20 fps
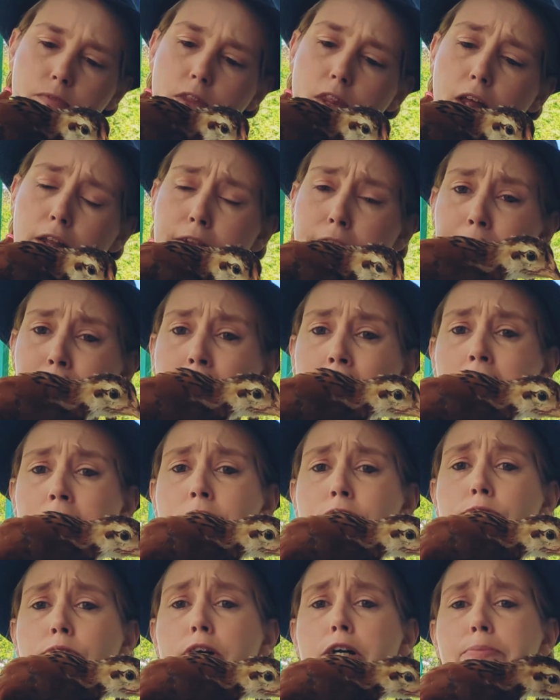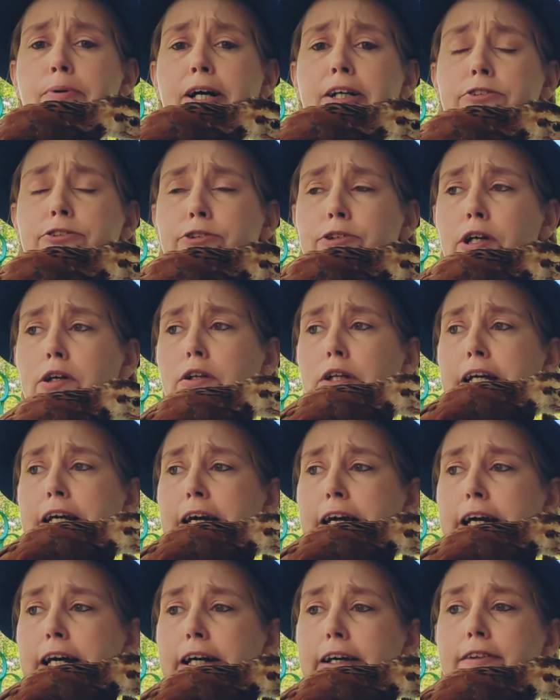the fun story about Trulie
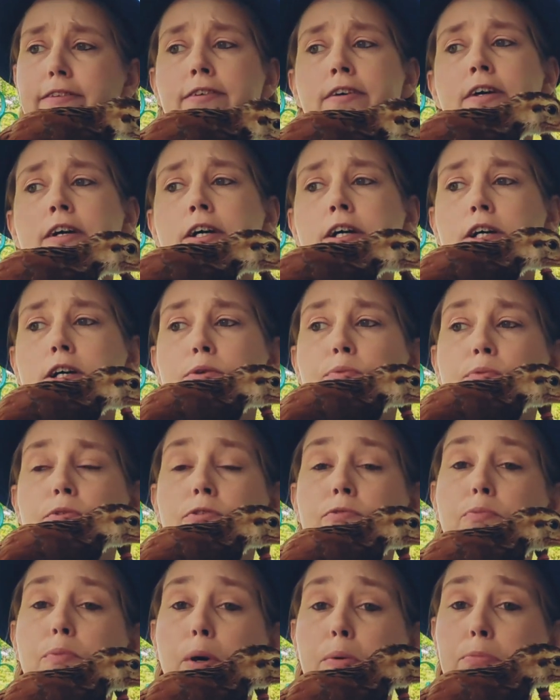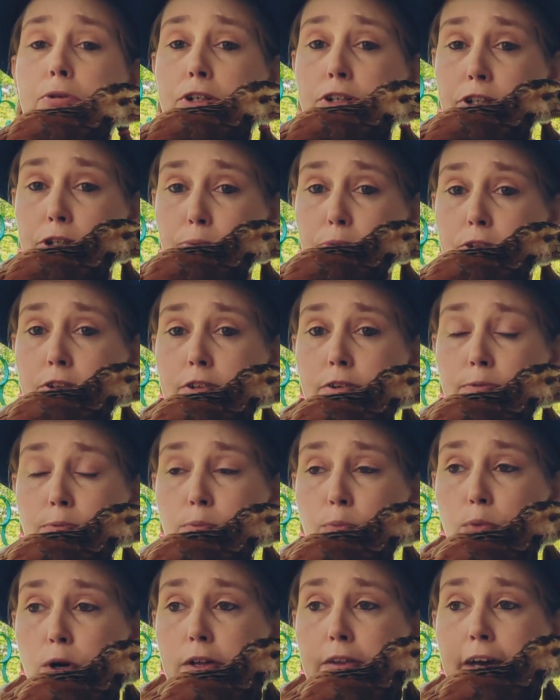is, remember she was the
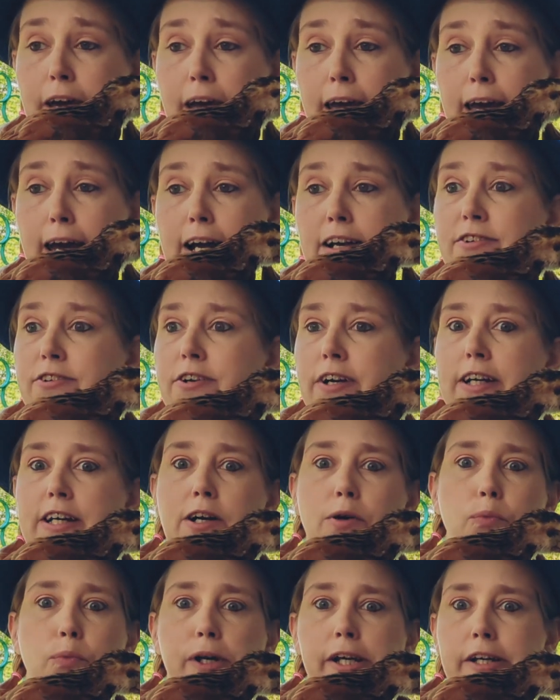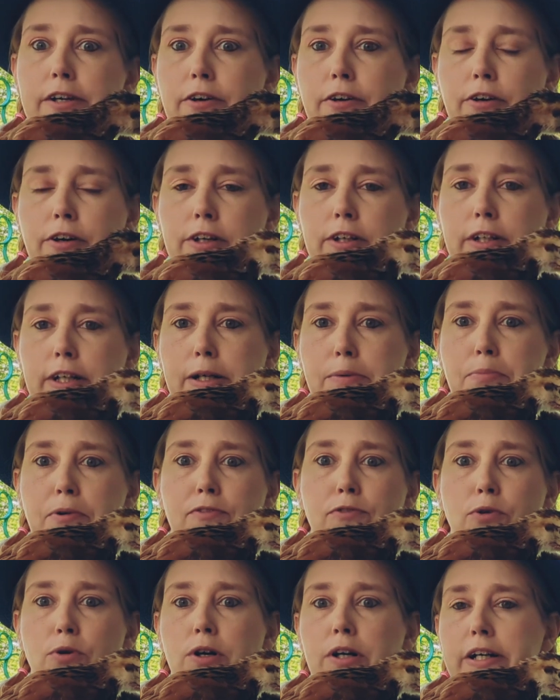one that hatched like a week early
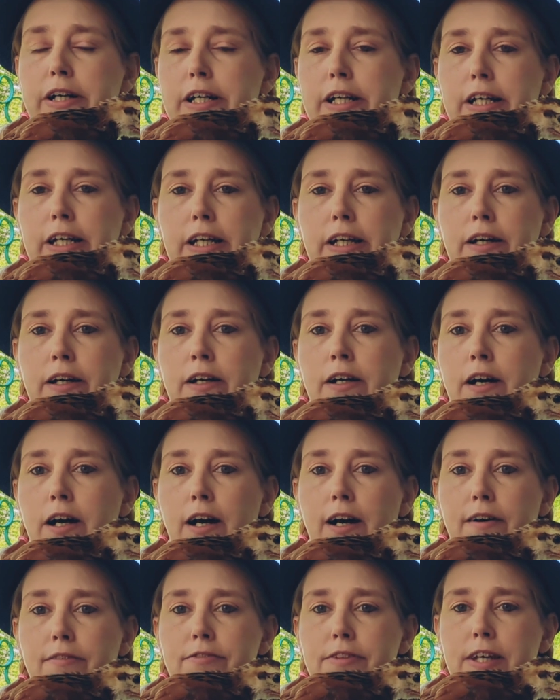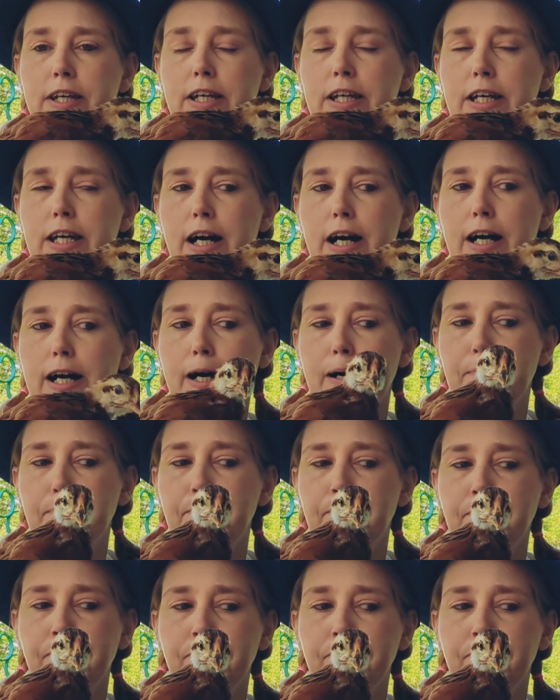before any of the other